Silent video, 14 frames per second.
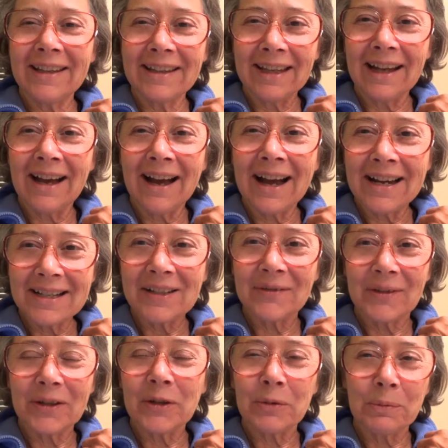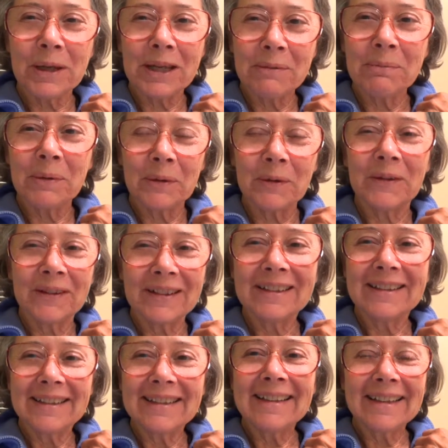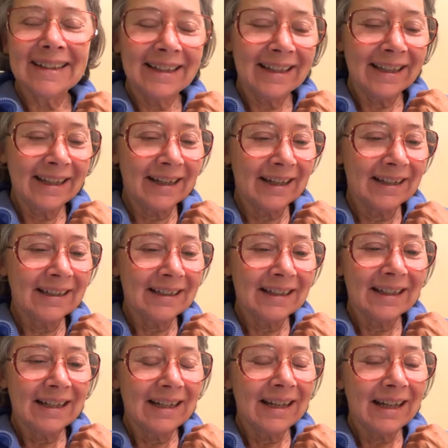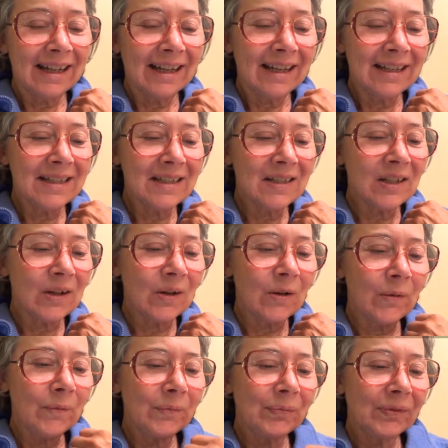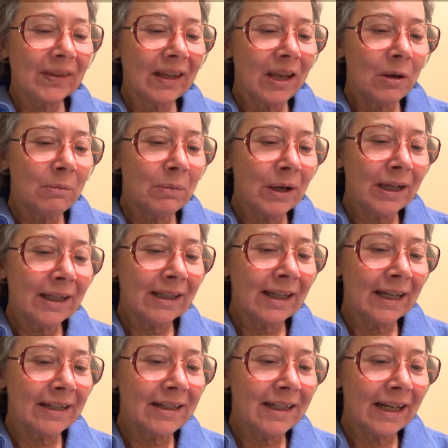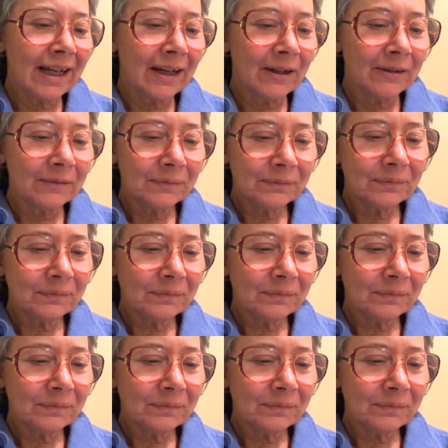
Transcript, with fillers: in the eyes of other people. Yeah. And so, breaking that down,